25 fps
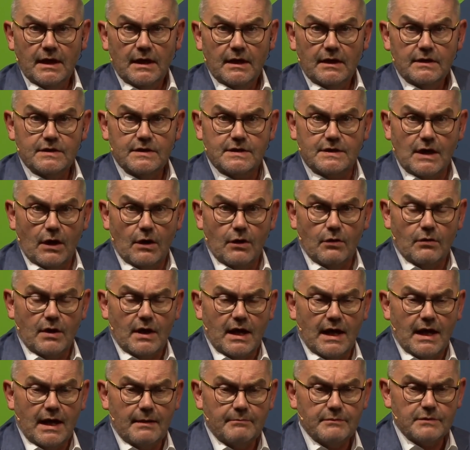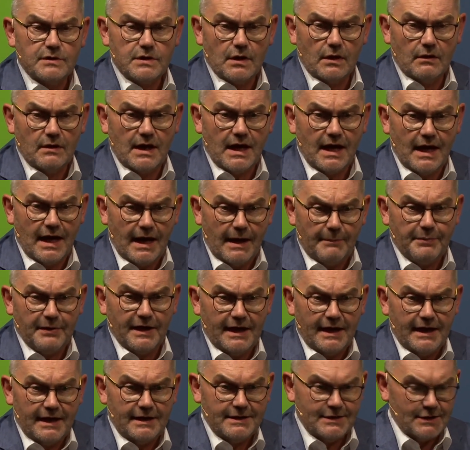So I'm so
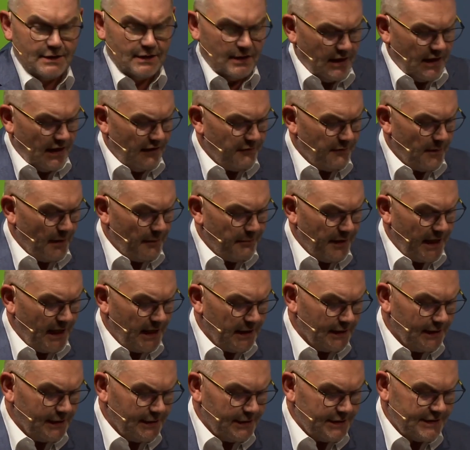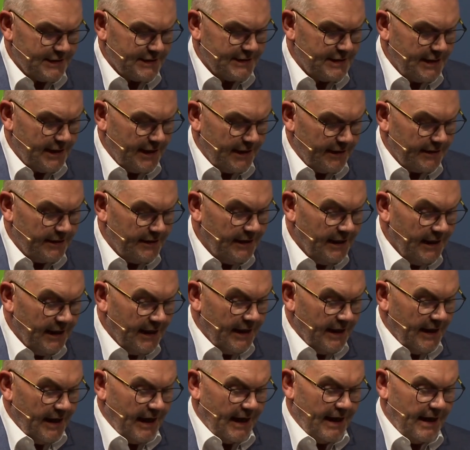happy to have my panelists here,
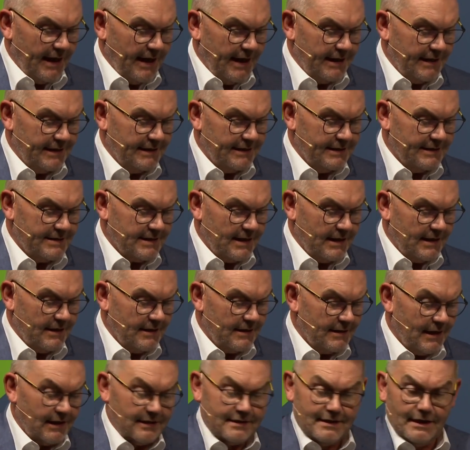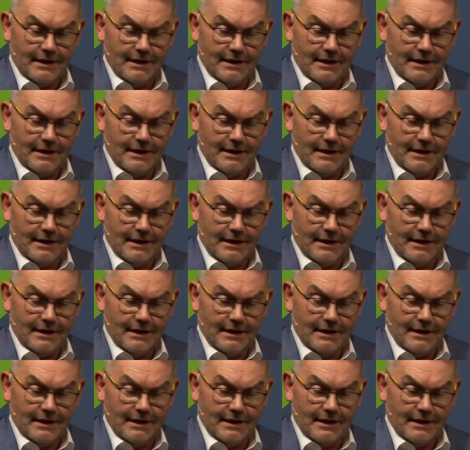and I'd like